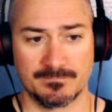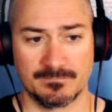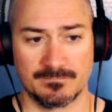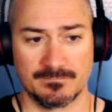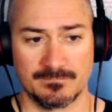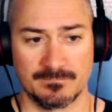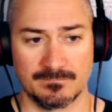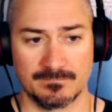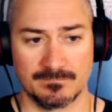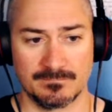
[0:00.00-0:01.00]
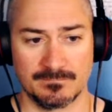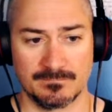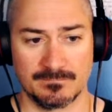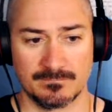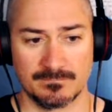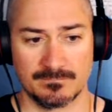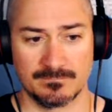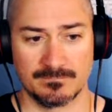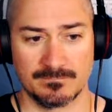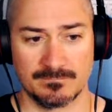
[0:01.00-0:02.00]

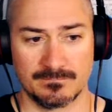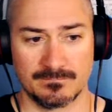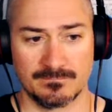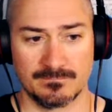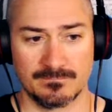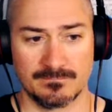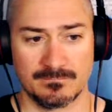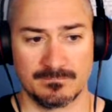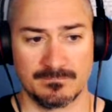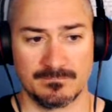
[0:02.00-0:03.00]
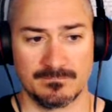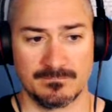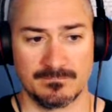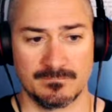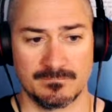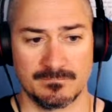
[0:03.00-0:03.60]
(silence)